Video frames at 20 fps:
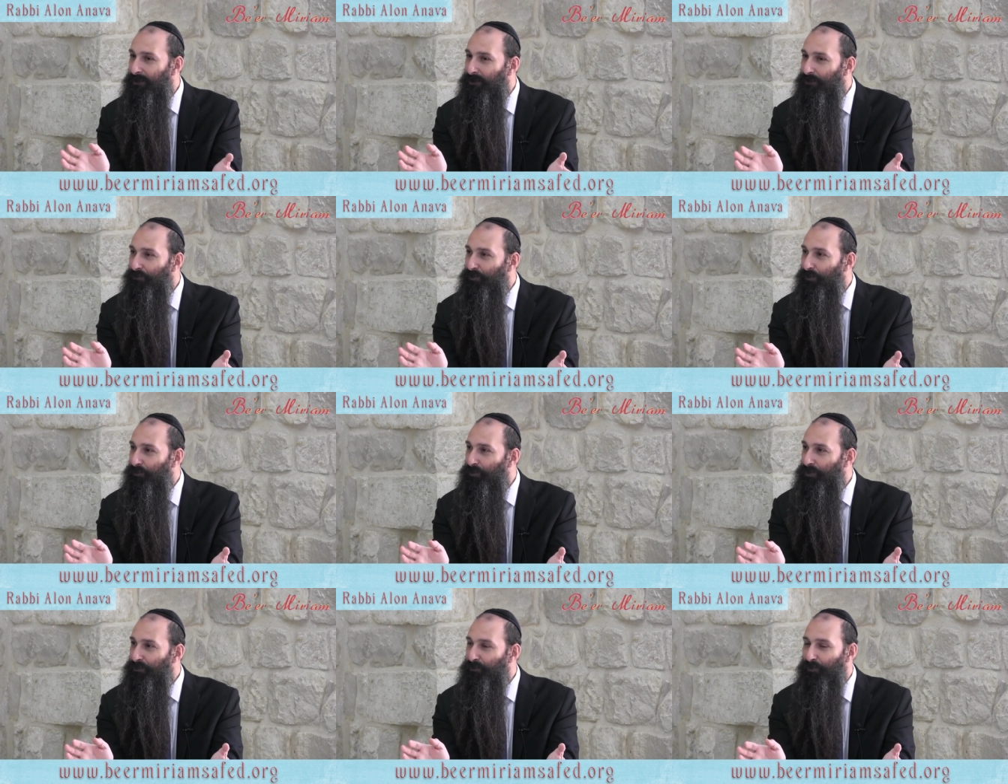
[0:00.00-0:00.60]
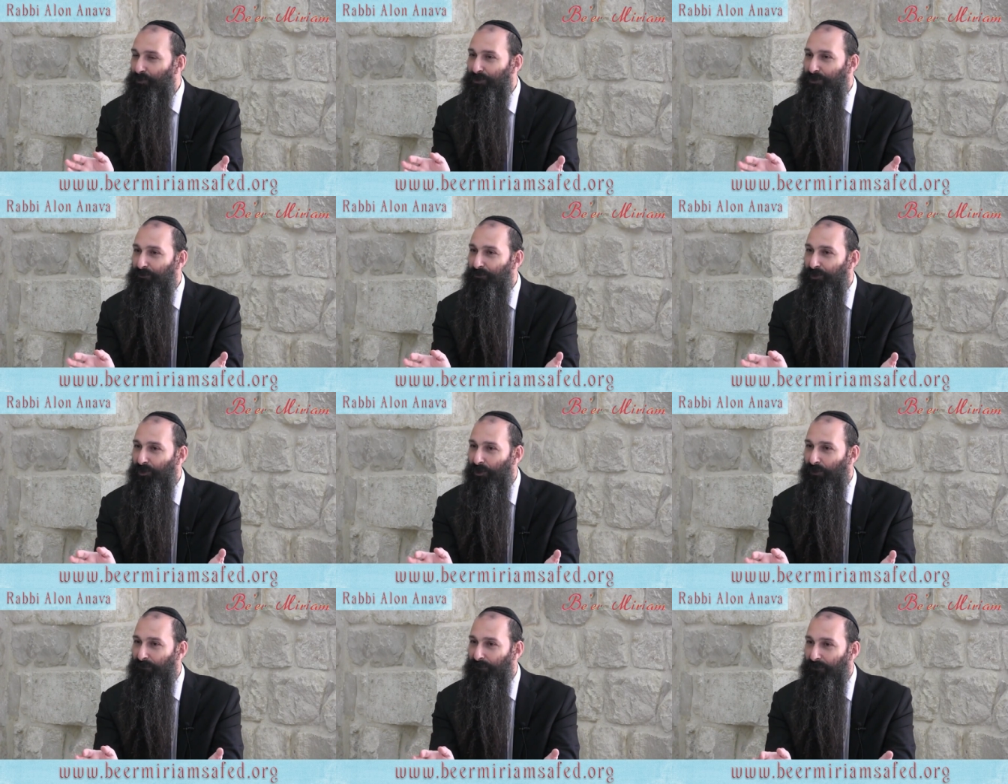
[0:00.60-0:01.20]
And the trip was supposed to
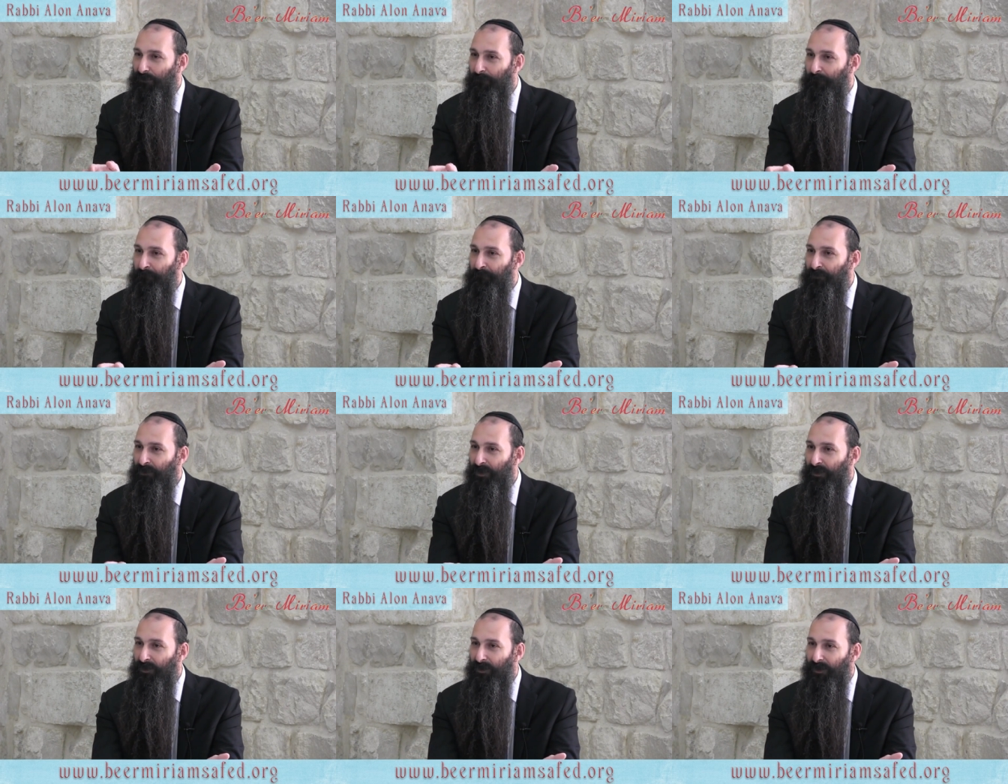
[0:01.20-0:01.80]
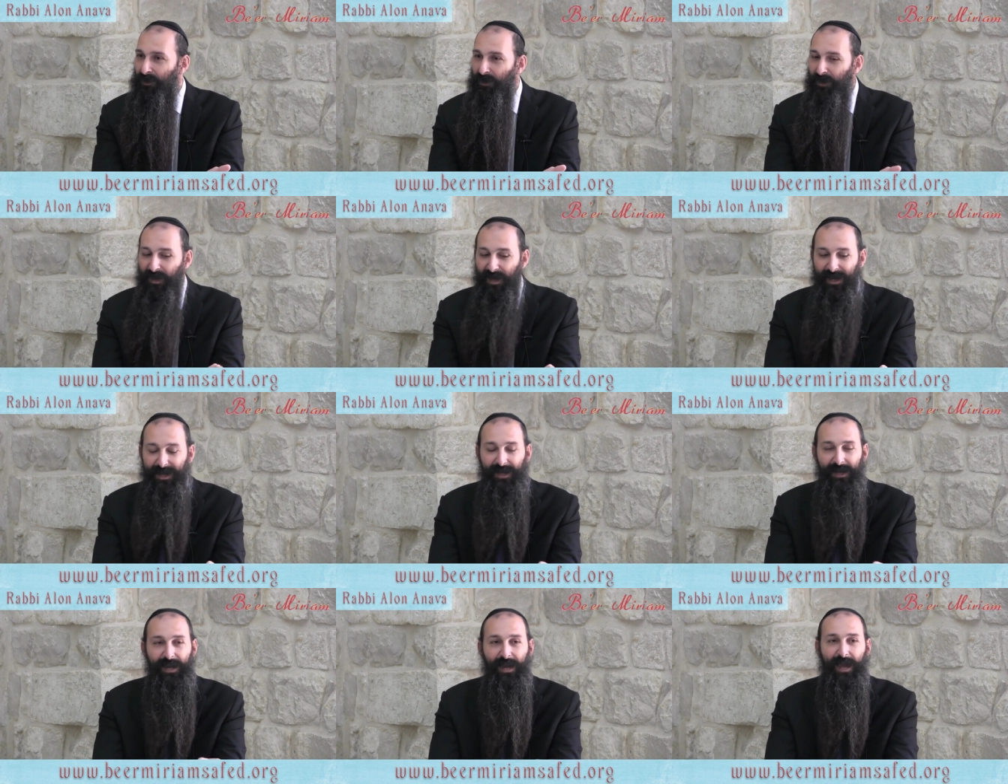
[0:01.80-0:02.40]
be over.
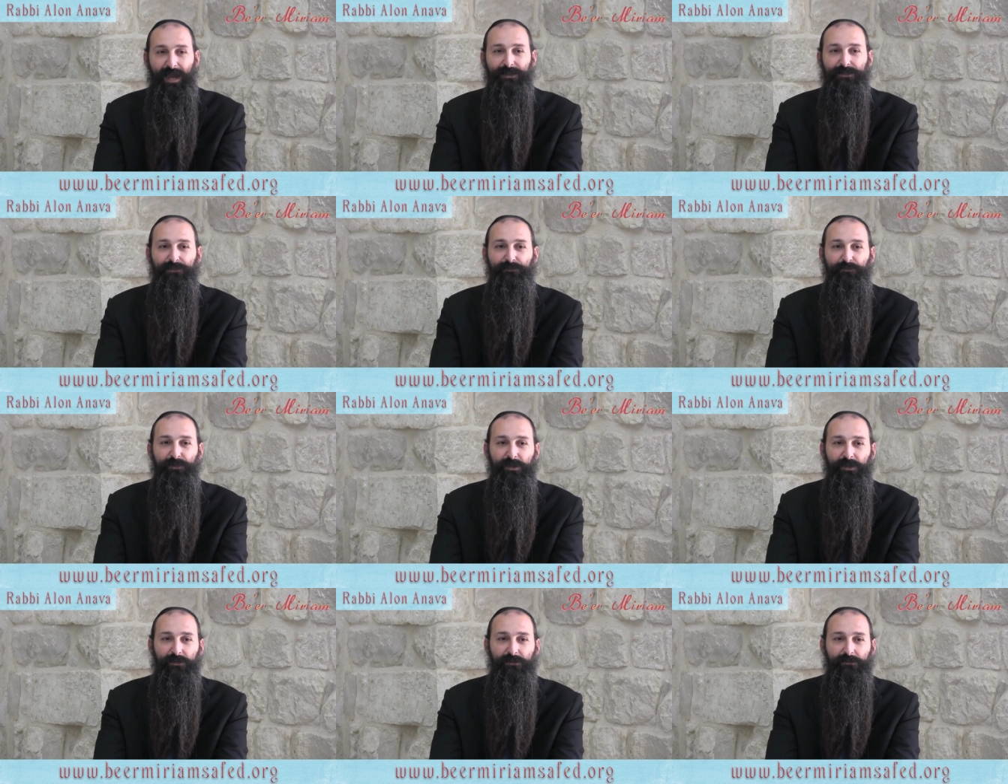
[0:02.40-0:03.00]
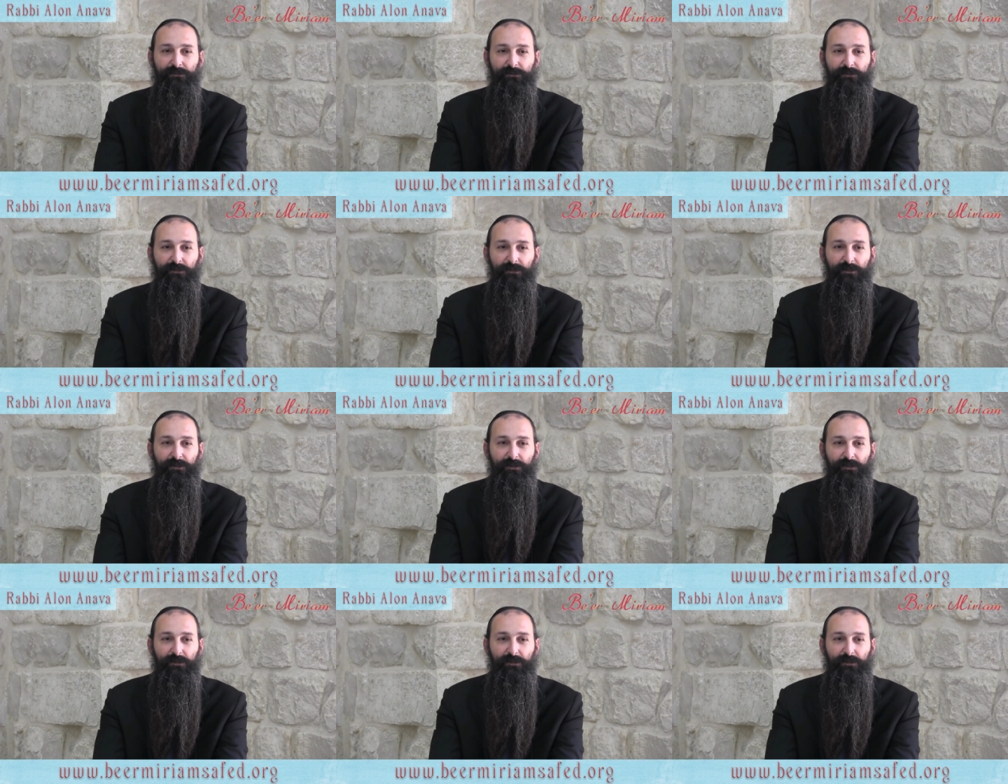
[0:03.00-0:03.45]
And last minute,